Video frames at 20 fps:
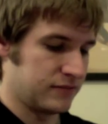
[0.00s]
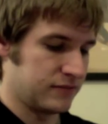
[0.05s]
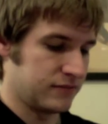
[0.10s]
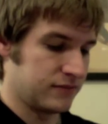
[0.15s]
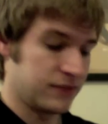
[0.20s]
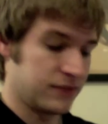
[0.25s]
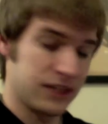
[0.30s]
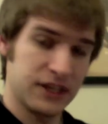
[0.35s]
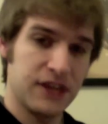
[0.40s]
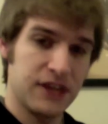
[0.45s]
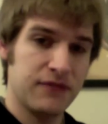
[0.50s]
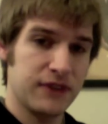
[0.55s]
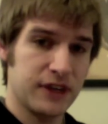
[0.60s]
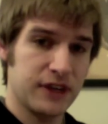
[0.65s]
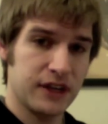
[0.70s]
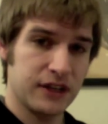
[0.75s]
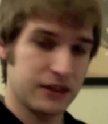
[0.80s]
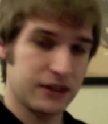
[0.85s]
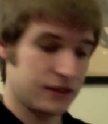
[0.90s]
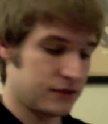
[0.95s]

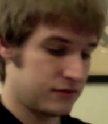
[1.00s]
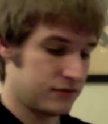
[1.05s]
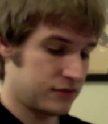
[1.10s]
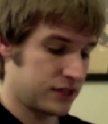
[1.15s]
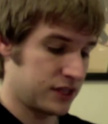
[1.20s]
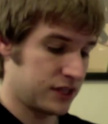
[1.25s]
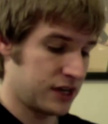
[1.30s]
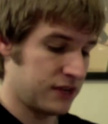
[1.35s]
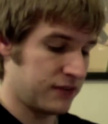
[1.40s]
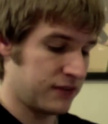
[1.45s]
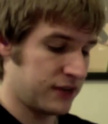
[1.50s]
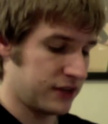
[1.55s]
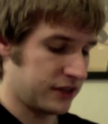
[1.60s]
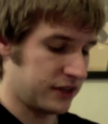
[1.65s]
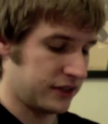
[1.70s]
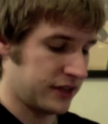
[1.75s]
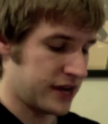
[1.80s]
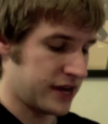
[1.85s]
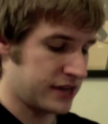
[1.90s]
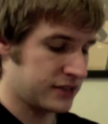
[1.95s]

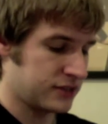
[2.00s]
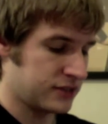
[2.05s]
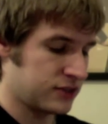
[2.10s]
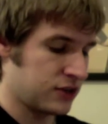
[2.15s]
Significantly less.